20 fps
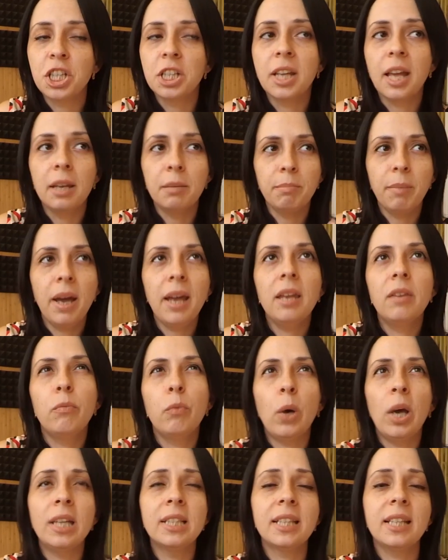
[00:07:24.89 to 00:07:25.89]
and my
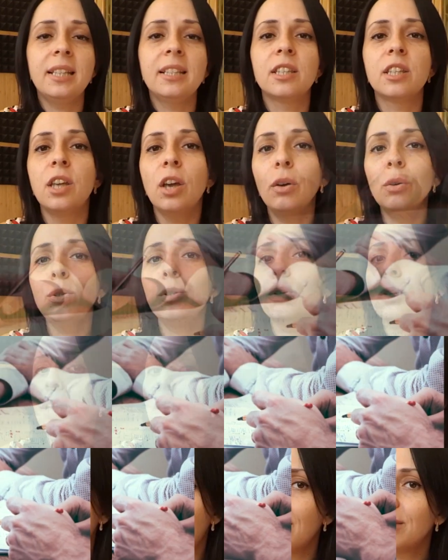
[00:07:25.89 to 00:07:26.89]
advice is go to an
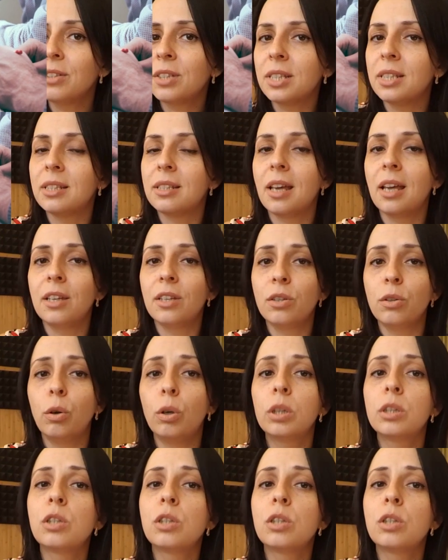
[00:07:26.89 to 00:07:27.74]
accountant and not